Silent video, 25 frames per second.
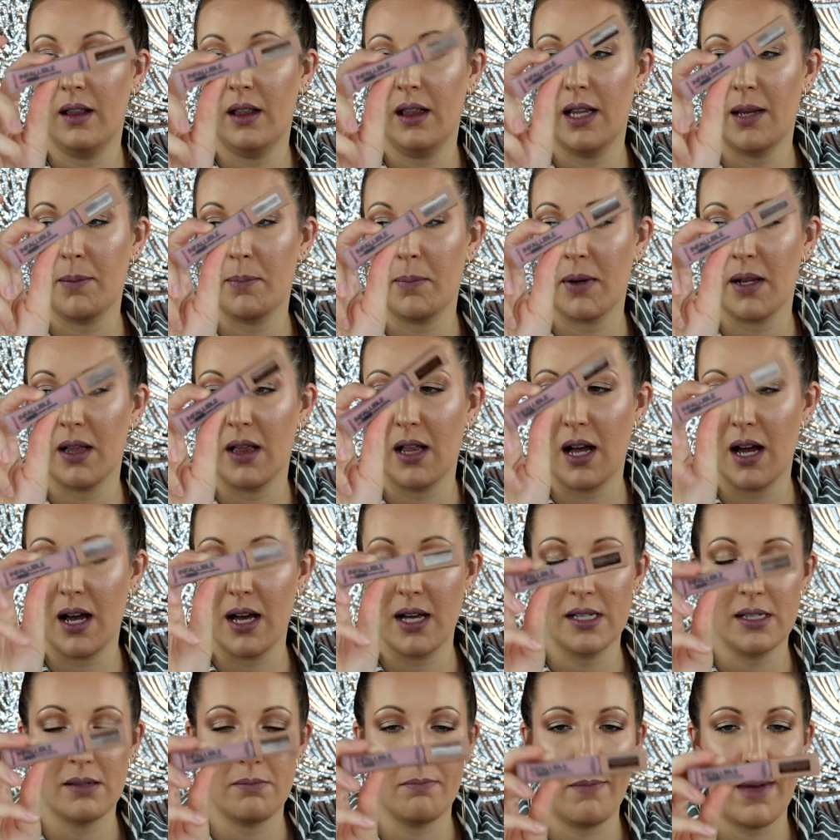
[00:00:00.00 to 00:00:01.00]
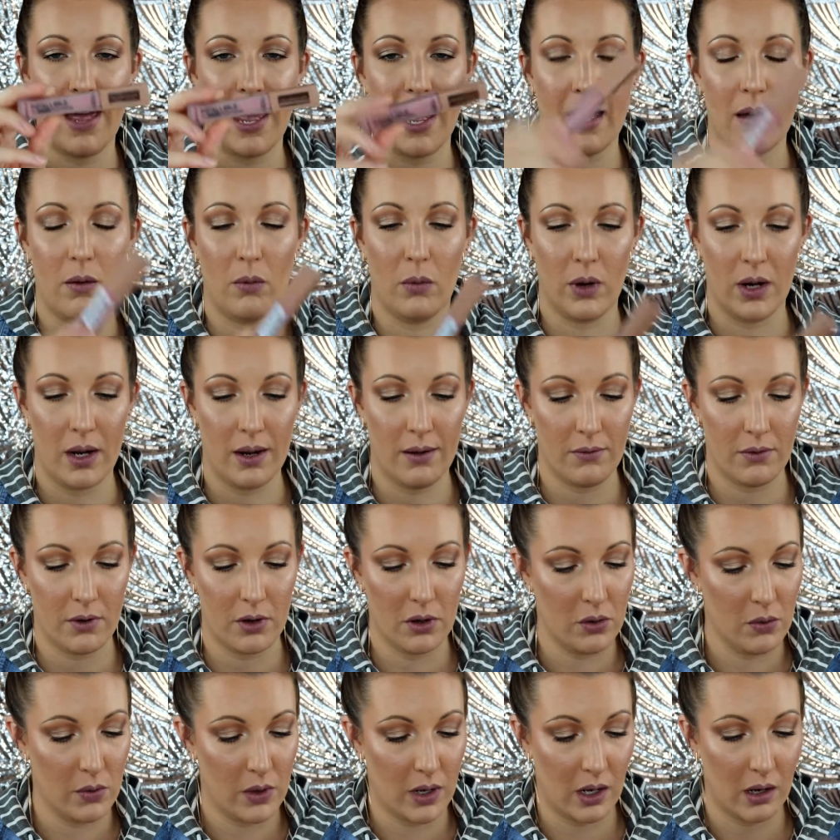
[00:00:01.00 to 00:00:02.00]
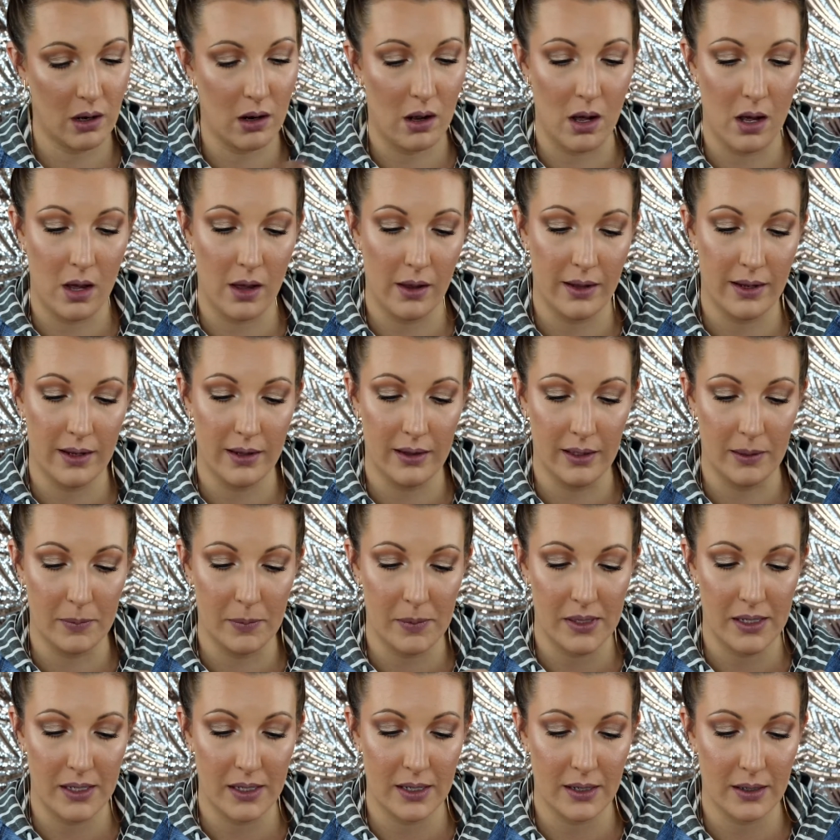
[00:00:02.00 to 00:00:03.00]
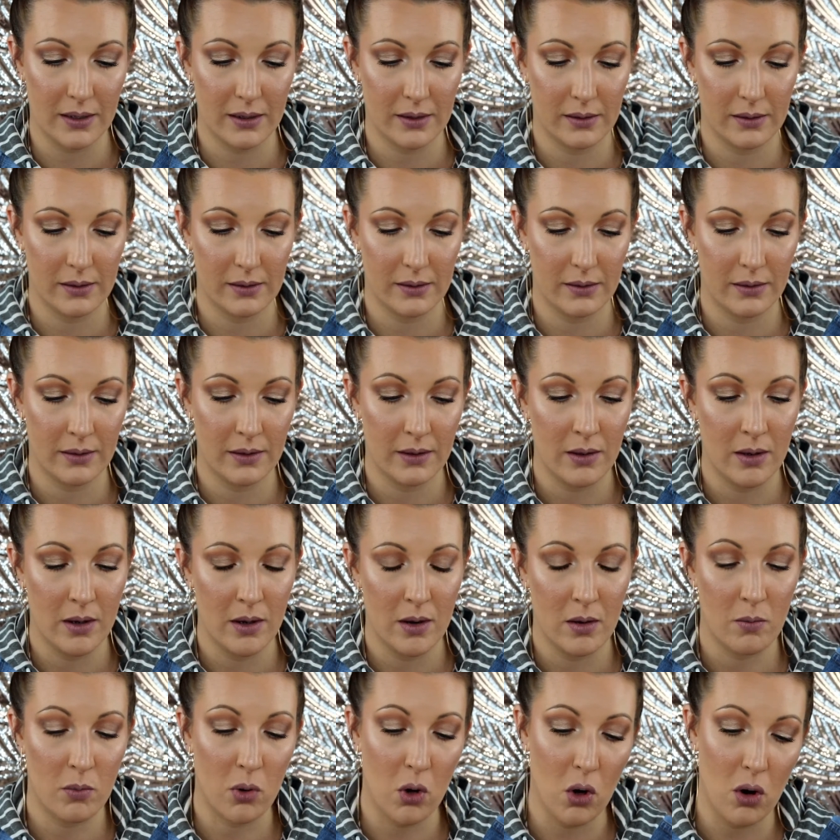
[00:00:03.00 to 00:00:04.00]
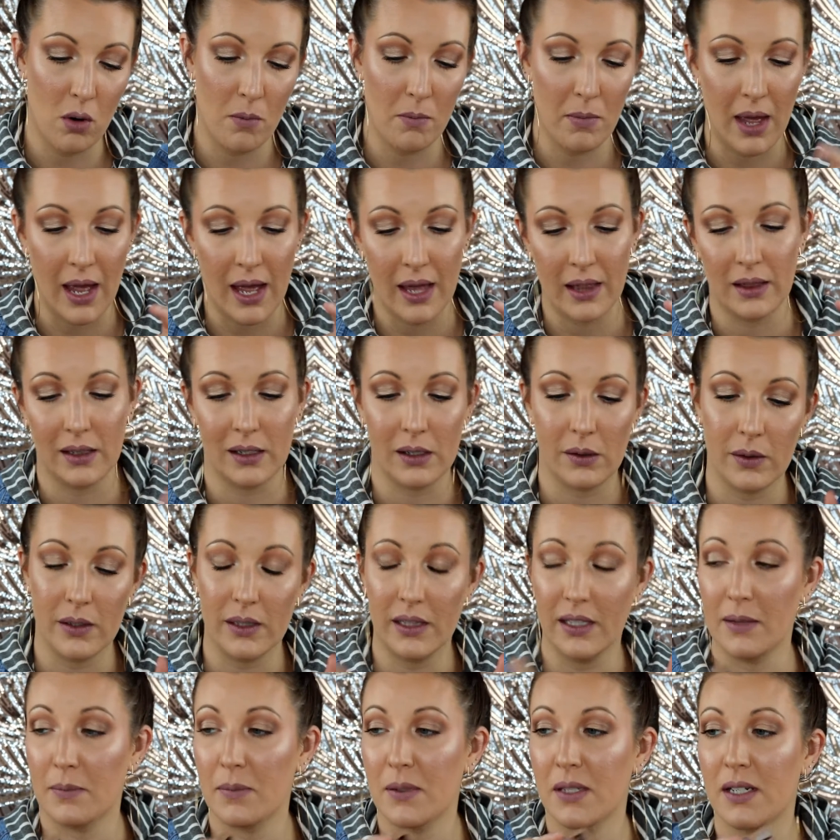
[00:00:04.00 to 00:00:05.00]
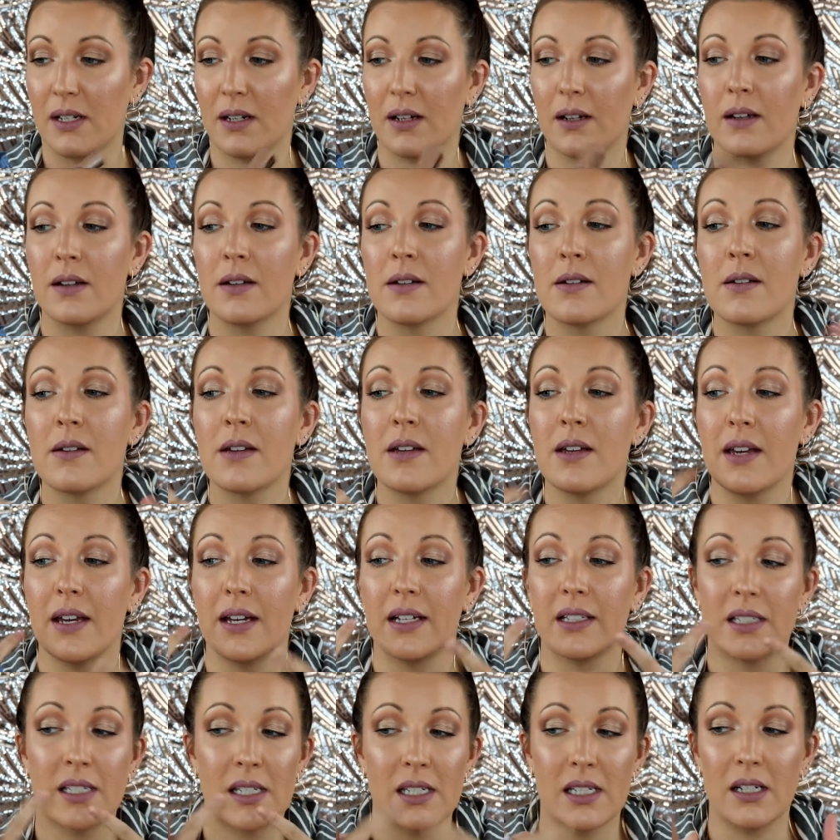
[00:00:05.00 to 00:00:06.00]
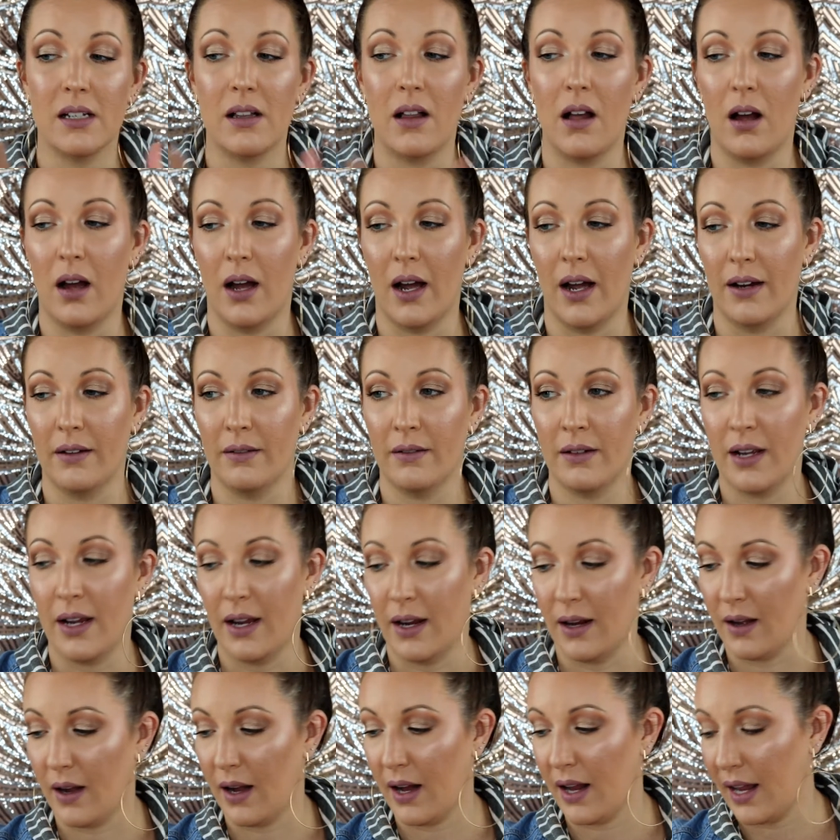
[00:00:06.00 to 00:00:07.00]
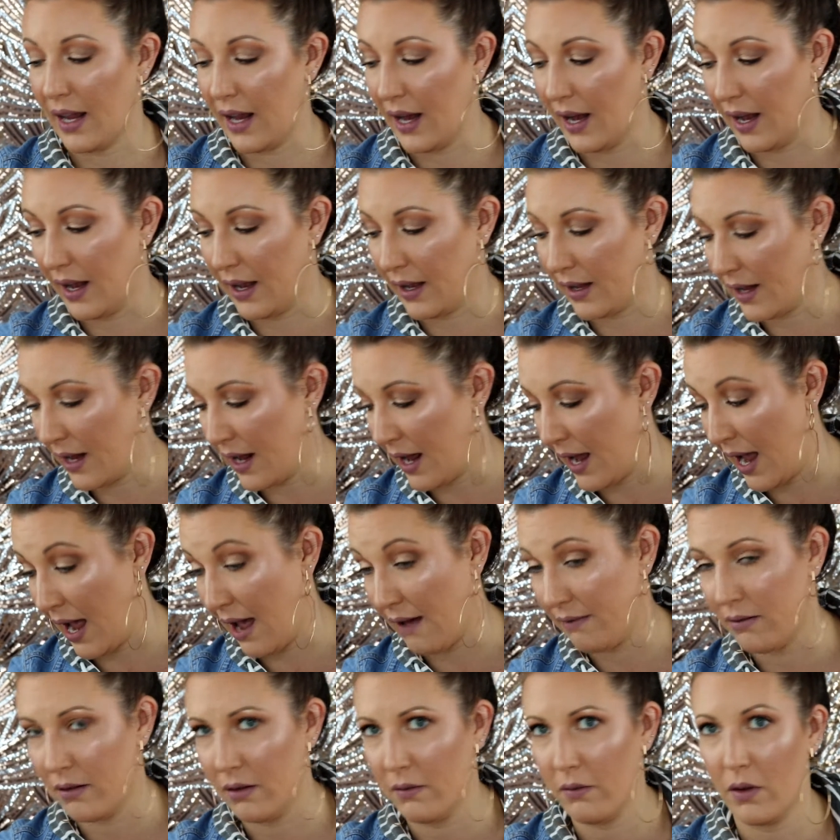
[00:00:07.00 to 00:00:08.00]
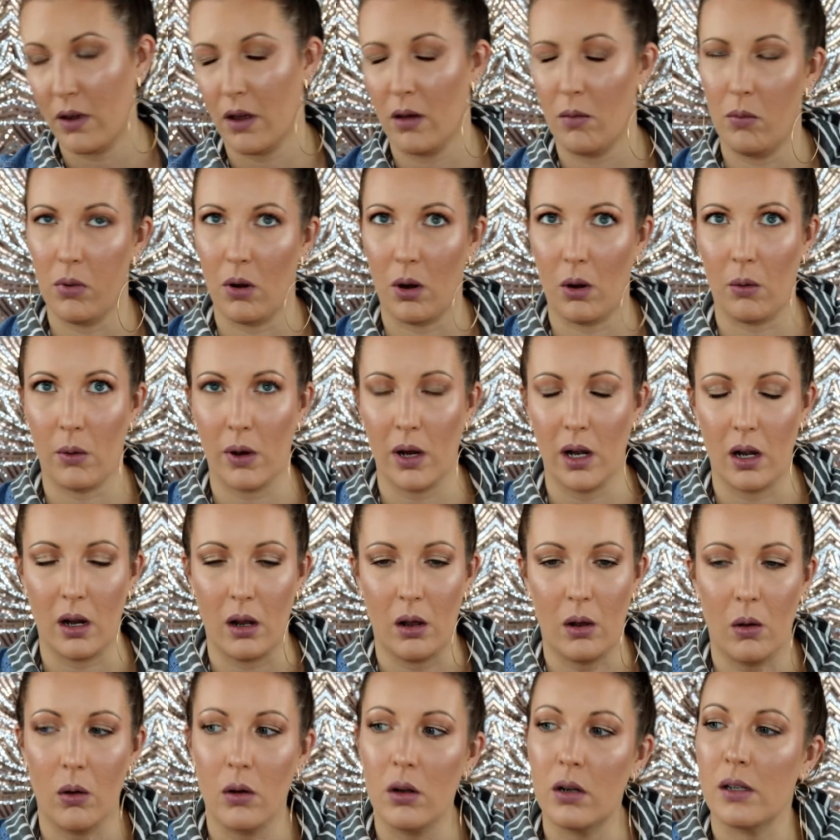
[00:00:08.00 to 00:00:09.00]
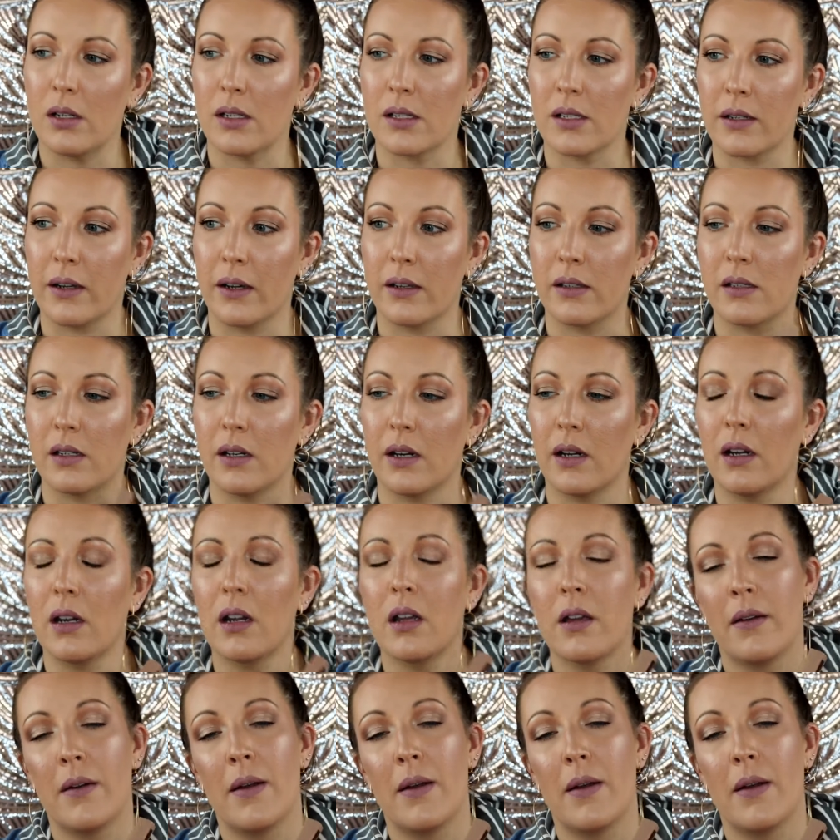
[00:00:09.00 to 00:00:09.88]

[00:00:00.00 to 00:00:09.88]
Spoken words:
lip gloss matte, whatever you want to call it, lipstick, Pro Matte liquid lipstick. It's still on and I ate half of a burrito, disgusting,